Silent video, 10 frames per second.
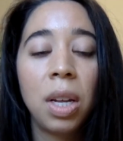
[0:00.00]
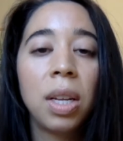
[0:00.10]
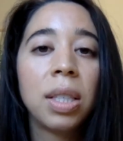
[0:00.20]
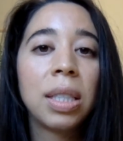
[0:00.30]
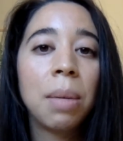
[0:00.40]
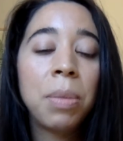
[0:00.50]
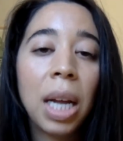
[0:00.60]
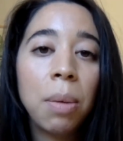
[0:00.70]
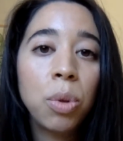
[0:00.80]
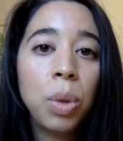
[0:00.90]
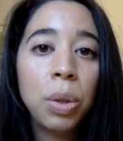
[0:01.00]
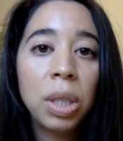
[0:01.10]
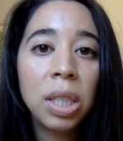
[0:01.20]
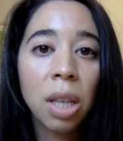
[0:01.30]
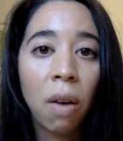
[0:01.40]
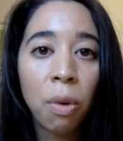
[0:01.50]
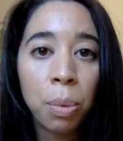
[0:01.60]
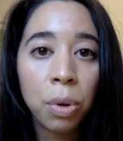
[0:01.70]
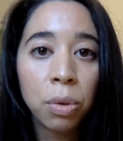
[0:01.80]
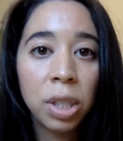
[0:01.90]
Sometimes we use
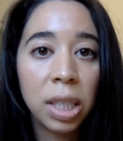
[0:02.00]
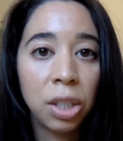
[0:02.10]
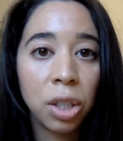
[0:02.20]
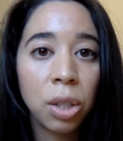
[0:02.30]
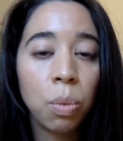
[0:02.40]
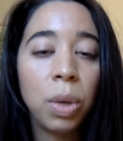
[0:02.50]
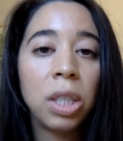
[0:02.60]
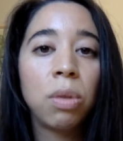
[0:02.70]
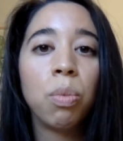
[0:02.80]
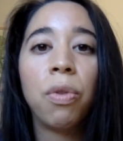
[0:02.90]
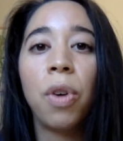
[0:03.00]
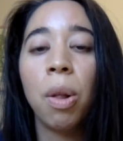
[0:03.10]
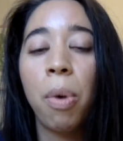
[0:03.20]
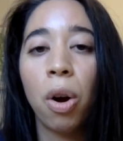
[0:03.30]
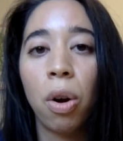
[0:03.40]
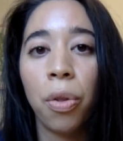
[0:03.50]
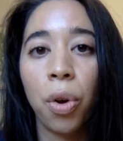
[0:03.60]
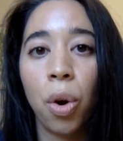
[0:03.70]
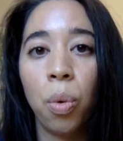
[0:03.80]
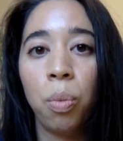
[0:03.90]
dissolvable stitches, which will fall apart on
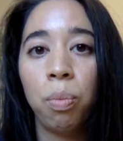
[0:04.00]
their own